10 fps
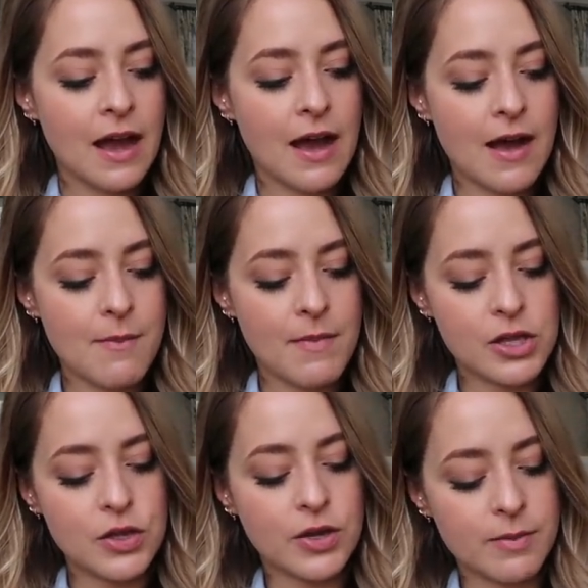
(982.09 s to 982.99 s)

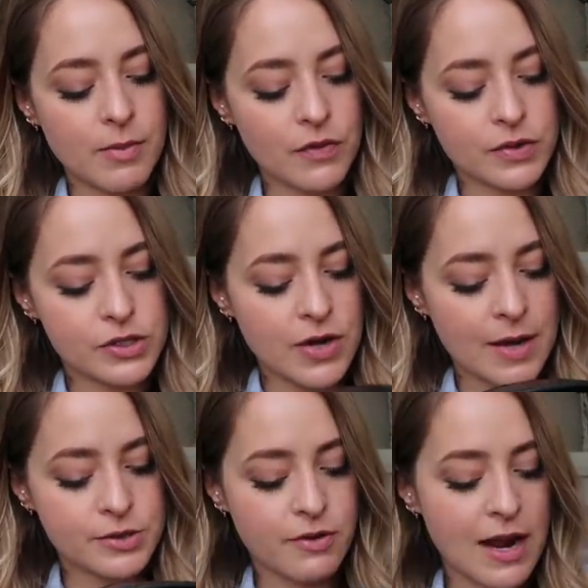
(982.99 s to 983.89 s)
You can move the
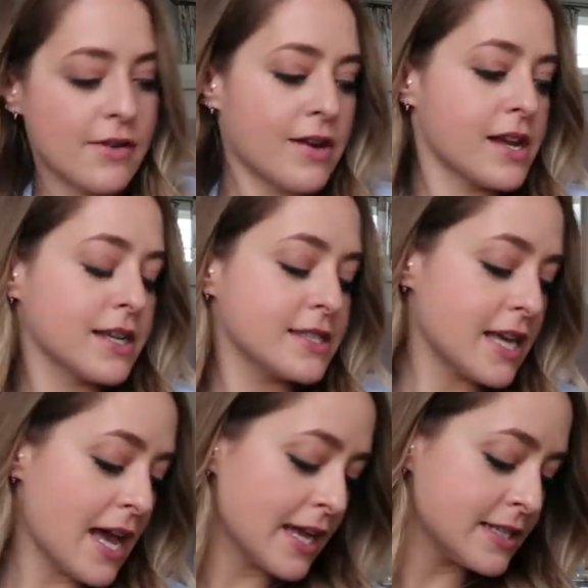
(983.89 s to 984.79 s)
straps around, like I
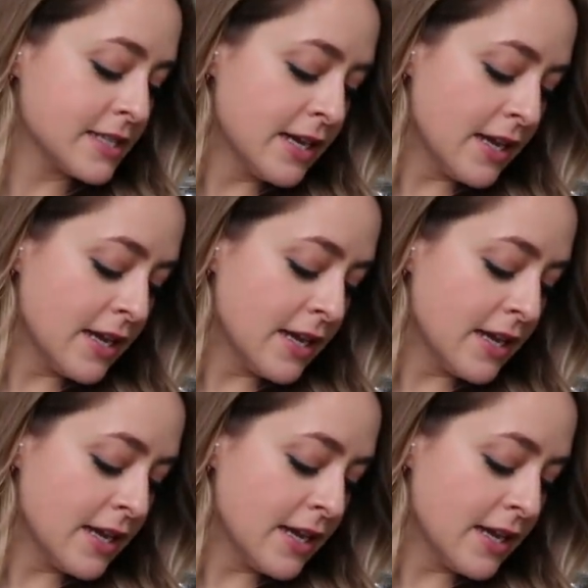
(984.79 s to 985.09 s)
said.